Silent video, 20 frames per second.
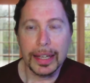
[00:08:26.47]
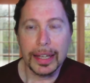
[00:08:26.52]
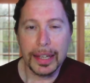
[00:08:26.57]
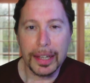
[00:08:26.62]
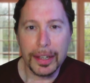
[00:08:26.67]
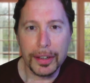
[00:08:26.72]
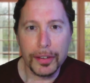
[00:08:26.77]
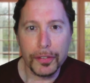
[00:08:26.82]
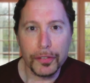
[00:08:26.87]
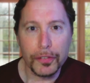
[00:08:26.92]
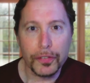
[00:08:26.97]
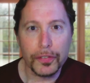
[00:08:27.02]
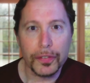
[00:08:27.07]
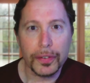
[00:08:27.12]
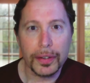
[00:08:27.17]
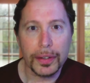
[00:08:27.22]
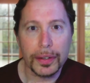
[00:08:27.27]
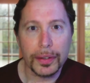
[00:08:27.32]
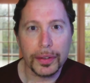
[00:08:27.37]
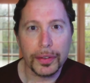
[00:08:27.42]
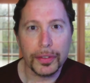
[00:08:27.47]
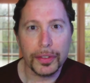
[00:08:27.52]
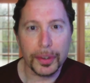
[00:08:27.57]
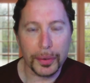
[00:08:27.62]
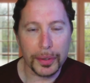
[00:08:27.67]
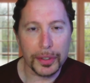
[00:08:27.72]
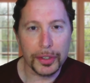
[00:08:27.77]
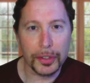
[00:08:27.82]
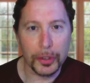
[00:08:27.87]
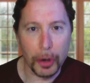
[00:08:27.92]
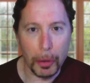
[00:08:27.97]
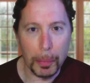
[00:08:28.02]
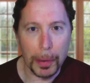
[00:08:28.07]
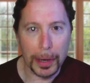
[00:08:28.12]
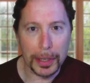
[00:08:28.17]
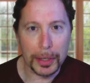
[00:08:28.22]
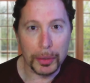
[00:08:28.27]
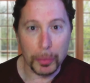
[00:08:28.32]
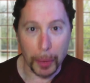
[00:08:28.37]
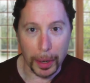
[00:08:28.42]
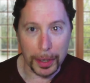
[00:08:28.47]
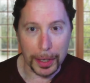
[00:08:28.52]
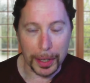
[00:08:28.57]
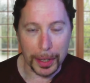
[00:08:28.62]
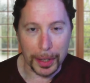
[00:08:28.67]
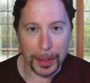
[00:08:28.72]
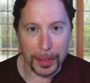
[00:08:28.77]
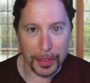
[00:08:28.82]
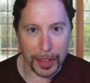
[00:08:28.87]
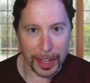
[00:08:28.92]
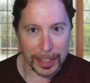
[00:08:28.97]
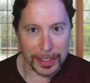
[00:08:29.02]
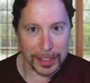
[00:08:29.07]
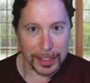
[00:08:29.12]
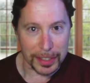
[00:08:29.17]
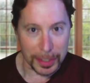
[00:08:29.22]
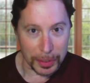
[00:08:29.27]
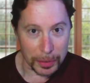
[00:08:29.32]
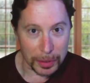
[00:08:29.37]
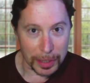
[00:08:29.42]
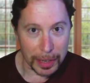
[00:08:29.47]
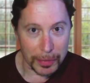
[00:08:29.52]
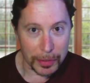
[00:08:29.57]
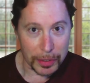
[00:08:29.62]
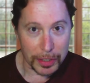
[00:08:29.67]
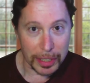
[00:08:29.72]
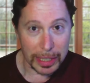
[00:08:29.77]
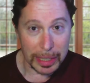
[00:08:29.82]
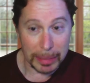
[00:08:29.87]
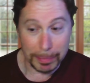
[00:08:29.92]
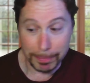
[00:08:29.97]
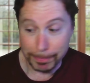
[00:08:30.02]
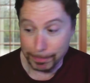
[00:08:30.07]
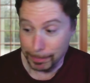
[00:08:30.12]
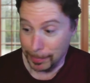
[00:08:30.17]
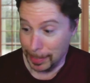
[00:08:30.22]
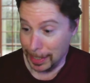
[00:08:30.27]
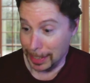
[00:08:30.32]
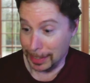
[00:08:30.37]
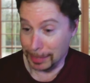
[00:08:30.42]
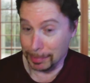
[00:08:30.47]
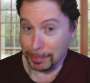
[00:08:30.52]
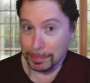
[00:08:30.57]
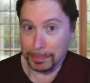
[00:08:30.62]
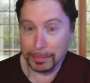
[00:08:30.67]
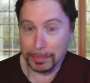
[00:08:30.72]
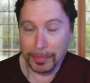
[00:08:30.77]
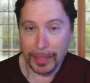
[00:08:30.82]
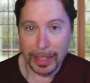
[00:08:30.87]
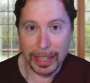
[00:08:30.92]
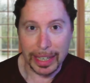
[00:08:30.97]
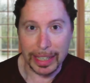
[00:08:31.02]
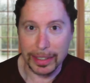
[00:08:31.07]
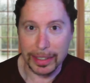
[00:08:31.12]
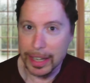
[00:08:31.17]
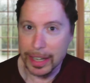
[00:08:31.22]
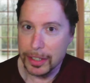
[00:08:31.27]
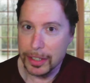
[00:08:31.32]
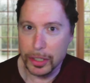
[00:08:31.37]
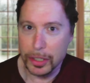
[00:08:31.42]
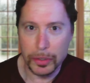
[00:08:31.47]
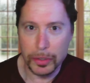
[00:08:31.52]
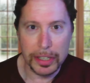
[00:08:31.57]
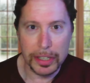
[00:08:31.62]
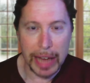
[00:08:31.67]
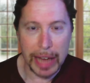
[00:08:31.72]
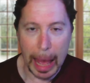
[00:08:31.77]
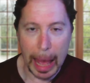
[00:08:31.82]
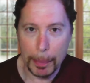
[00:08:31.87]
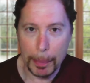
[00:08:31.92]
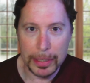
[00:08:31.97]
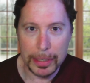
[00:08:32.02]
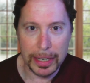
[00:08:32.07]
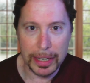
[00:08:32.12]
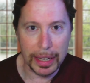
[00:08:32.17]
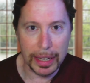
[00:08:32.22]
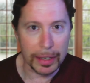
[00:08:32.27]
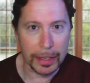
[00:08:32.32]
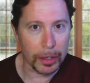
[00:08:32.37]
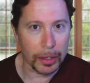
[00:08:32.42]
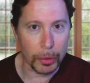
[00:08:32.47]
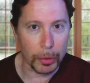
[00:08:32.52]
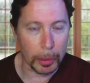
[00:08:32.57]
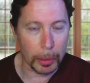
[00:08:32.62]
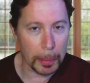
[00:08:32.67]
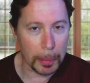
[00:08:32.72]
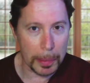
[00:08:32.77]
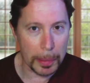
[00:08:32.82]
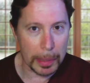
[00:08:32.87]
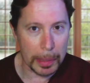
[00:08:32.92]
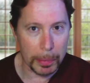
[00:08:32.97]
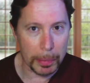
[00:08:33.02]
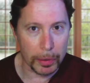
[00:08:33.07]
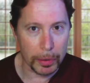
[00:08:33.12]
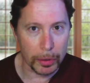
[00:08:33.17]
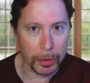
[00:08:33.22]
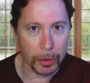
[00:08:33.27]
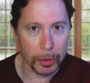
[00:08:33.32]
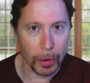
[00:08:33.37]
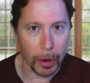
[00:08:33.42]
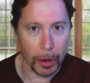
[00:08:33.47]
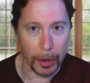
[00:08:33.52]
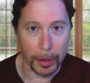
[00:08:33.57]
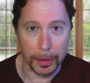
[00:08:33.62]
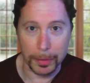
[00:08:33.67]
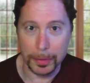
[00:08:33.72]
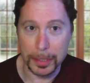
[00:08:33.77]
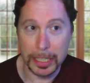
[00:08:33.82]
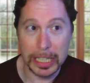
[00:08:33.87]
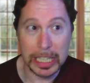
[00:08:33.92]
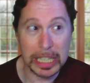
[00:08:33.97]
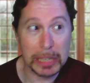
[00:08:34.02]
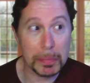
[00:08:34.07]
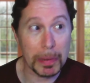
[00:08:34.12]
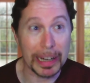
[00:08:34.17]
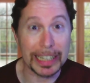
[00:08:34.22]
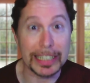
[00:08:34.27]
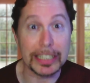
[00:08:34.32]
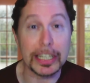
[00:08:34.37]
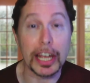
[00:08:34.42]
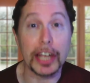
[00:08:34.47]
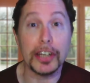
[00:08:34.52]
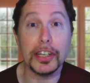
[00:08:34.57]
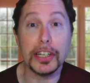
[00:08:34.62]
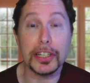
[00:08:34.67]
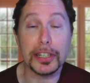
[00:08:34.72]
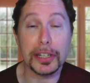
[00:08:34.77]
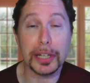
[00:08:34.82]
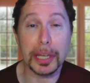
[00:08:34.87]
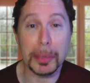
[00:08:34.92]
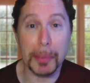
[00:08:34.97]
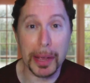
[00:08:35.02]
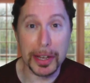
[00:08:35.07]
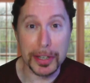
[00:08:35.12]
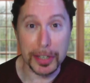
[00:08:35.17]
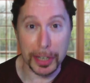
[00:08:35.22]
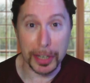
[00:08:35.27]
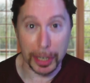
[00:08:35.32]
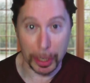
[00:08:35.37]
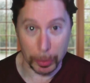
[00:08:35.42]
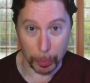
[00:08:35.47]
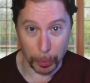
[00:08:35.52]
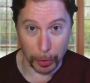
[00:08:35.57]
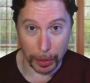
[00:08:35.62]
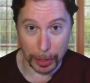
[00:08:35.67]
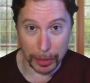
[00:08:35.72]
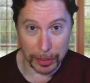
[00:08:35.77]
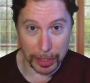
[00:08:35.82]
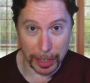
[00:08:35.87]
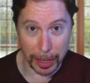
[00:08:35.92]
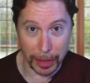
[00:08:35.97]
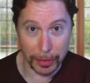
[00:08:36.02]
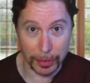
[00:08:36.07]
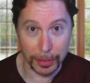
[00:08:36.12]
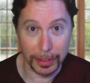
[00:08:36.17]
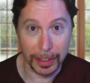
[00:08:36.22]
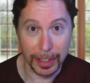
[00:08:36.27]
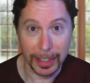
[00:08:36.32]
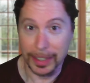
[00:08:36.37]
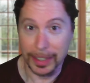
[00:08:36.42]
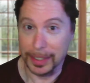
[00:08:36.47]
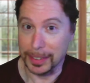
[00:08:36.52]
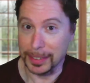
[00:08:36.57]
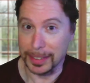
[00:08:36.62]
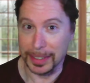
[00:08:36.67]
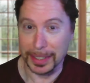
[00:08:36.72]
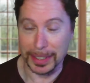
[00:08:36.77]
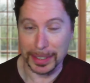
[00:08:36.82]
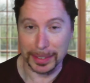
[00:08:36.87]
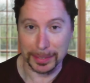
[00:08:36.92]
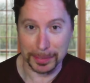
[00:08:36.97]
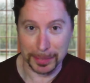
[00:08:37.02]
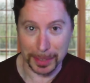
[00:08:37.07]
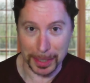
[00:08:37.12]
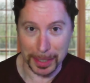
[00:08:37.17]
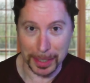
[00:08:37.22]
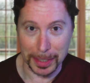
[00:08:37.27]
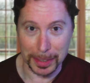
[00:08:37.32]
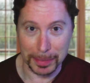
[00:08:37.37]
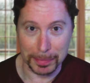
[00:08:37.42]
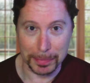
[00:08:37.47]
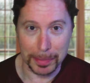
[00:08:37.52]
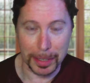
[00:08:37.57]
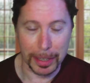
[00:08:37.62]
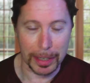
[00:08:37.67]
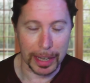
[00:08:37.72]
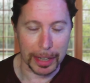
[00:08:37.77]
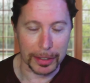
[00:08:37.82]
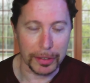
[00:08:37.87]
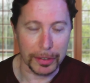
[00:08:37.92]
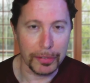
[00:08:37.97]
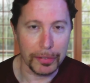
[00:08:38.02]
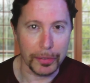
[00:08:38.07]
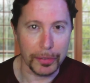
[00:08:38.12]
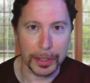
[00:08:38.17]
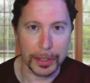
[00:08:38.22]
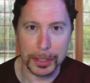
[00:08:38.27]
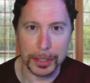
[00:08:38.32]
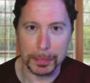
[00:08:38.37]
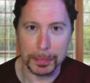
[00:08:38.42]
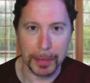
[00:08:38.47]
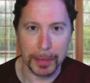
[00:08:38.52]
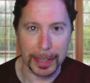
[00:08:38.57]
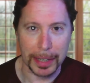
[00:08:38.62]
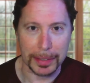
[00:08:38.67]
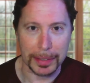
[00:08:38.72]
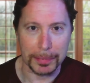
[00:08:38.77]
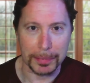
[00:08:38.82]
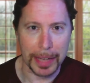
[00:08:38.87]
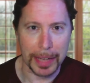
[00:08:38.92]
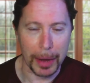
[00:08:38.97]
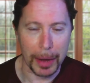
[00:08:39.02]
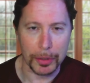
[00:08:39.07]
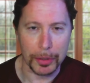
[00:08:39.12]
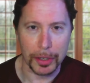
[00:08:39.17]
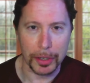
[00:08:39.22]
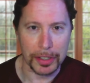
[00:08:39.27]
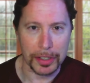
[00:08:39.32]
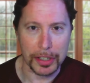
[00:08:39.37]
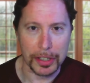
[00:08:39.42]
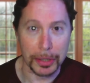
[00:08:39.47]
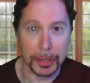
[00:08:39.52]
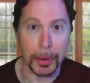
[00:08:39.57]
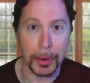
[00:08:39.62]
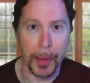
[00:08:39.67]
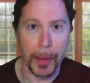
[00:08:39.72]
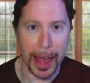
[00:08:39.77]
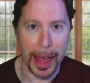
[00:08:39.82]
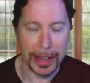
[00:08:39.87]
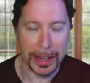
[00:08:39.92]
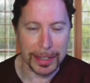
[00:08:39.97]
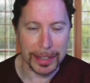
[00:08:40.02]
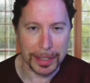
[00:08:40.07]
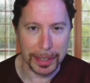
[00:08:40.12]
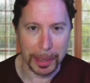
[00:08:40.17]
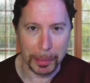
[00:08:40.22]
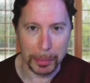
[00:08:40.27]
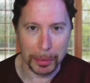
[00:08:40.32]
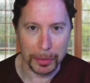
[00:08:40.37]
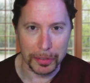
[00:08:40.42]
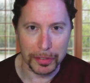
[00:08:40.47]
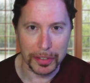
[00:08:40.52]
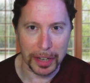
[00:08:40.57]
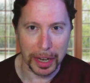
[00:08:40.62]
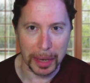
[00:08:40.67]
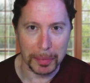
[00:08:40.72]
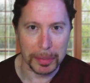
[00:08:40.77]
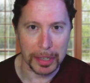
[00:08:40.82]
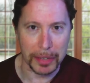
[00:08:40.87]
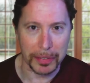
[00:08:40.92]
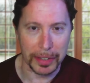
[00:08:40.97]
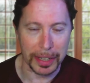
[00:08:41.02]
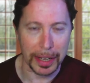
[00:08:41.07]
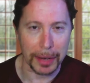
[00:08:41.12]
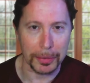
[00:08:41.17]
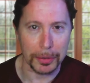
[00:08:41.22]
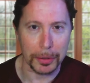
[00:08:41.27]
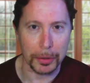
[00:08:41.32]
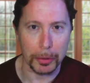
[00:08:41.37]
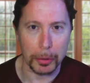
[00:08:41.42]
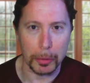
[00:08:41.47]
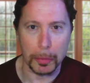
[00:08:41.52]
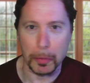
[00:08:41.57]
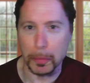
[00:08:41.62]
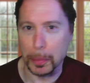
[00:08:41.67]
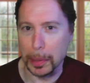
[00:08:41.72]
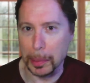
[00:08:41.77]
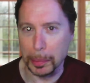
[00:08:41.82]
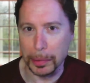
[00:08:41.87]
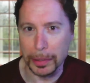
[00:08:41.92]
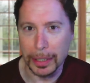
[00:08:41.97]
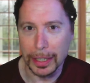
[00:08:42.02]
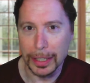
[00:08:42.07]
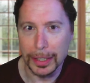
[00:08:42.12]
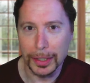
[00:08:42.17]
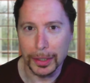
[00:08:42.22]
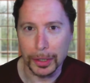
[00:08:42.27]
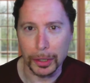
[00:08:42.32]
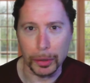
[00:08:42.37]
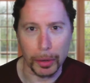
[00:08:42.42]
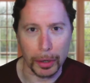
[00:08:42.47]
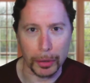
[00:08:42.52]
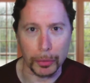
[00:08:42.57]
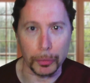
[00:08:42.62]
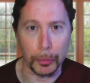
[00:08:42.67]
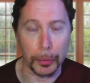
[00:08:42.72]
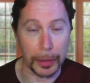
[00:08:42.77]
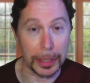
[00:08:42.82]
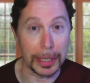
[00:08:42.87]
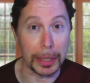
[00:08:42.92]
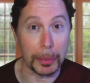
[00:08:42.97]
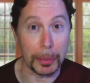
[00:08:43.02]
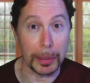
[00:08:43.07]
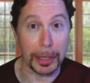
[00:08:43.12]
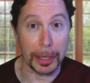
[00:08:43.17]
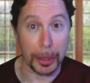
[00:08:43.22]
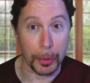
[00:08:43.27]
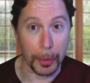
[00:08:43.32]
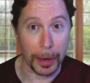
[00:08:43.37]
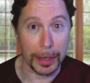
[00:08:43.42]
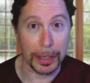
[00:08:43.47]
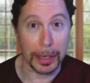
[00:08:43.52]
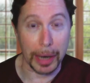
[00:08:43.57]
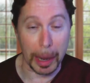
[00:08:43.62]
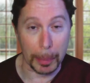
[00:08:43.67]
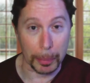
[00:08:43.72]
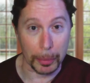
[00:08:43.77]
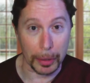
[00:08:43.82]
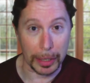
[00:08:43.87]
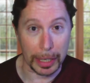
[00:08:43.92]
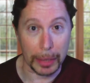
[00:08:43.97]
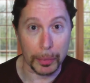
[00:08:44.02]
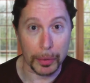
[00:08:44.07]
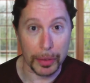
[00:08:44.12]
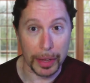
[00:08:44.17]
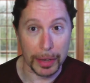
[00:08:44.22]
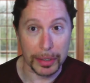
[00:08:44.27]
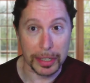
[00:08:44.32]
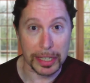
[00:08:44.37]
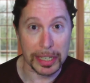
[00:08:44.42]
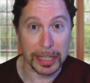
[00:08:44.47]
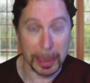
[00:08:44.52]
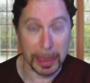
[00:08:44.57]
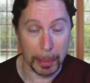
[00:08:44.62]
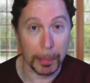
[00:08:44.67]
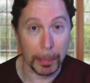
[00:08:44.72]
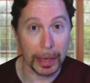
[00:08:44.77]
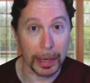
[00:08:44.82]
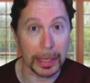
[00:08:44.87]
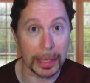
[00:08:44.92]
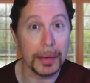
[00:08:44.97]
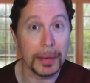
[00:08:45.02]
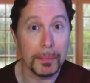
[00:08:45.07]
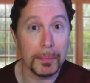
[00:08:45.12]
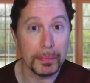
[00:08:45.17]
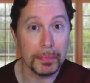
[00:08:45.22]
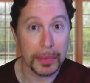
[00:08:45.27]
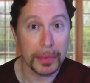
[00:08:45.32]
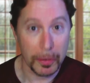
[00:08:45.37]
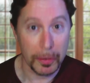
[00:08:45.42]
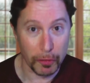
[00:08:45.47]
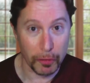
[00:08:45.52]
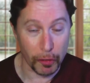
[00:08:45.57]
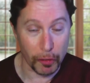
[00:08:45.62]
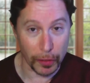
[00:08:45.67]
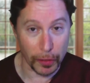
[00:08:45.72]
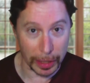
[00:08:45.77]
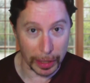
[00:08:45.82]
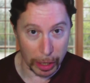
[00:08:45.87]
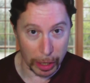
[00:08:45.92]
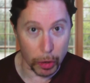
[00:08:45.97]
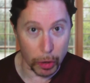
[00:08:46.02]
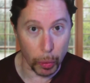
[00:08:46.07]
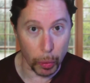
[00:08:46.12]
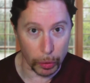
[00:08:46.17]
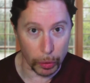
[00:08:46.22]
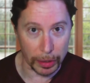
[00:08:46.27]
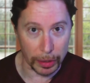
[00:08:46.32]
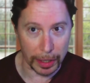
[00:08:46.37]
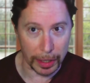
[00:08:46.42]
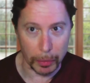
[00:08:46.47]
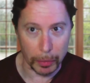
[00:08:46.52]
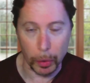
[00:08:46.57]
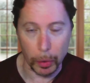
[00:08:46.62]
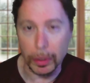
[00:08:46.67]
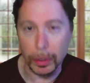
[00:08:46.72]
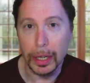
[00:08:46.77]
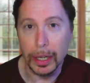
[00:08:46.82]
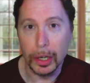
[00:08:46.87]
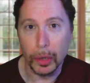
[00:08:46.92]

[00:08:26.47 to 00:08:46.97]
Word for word: If there is nobody running that senior level team, then unless you just happen to get a group of people who are spontaneously amazing at working together in a collective, which I can count on zero hands the number of times I've encountered a group of people who are really, really great at operating without somebody fulfilling a coordinating role.